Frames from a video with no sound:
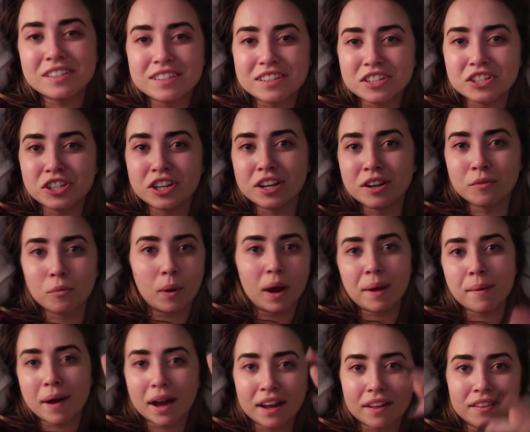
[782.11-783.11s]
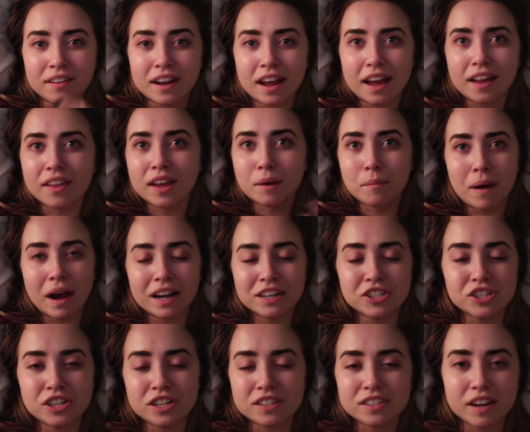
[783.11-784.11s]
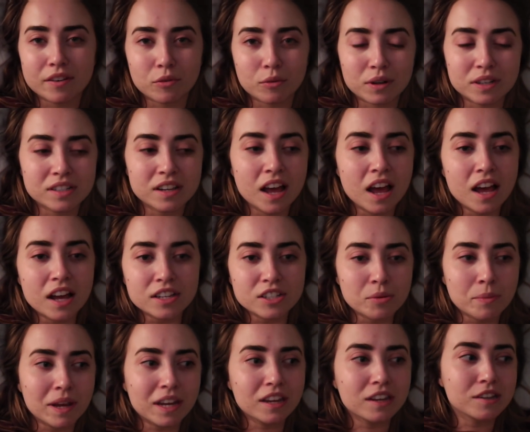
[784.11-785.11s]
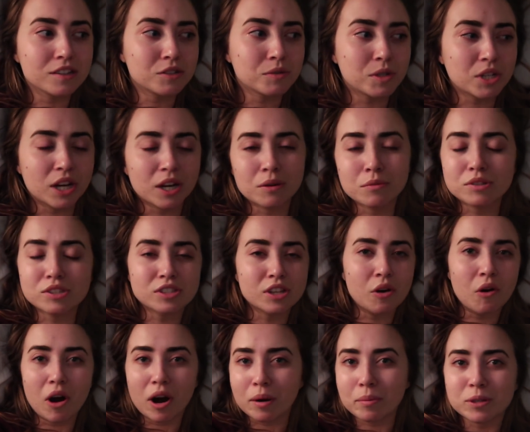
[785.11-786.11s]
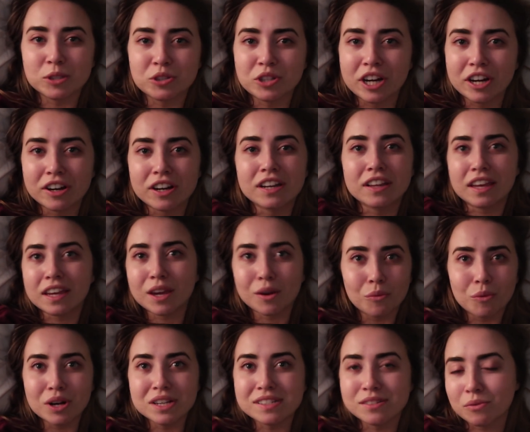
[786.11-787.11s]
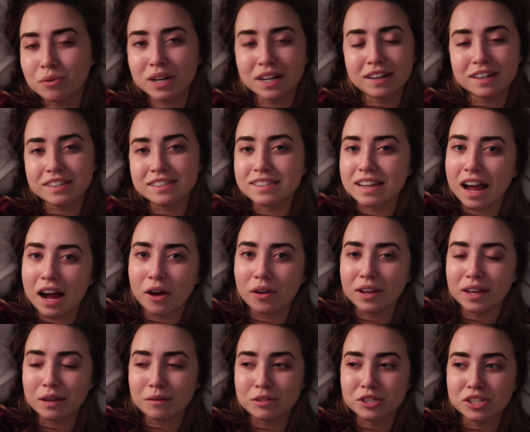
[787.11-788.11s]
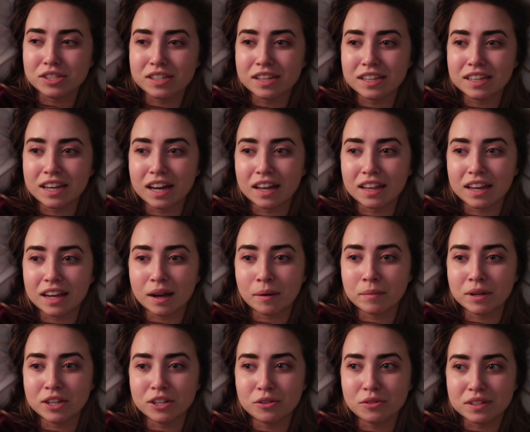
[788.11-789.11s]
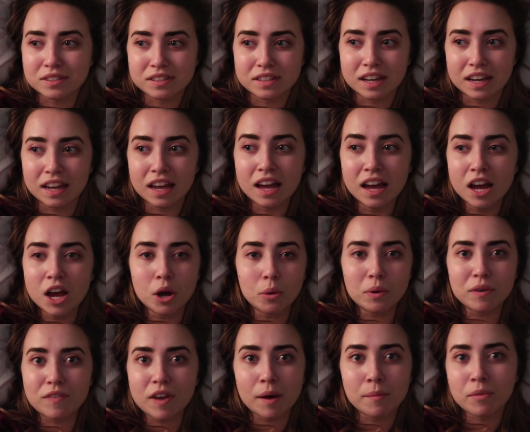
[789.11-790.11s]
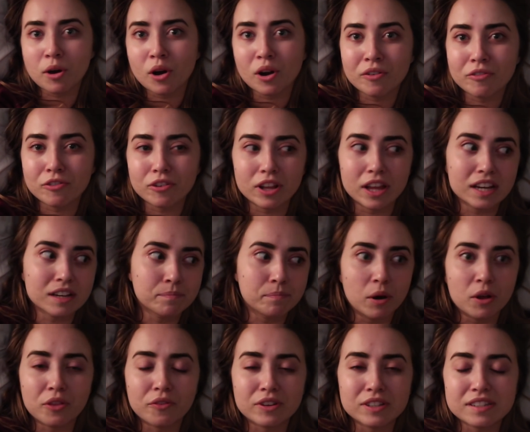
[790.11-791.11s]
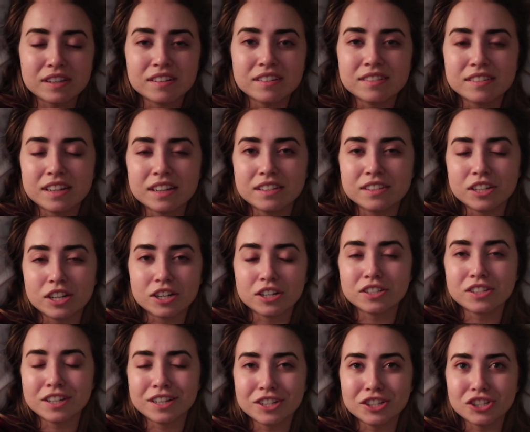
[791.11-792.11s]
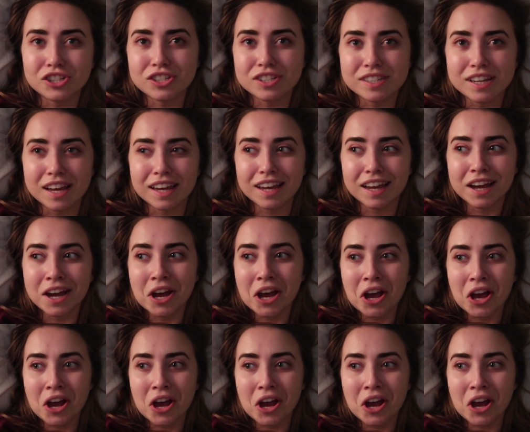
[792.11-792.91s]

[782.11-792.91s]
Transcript: decision way back in the day, like mine, Jeanine's, everyone's, to make a YouTube channel was so arbitrary. Like it wasn't what it is now. Like it was just like, yeah, like I'm gonna do this. And like we've kept going for like both of us like six years. And it's just like,